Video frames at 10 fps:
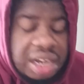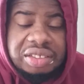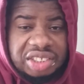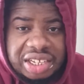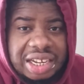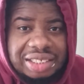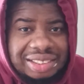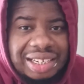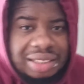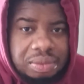10 out of
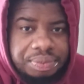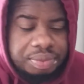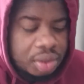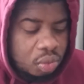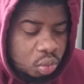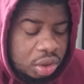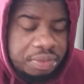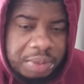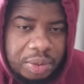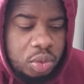10,
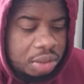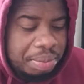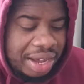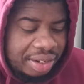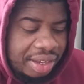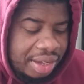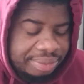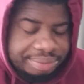would bite again.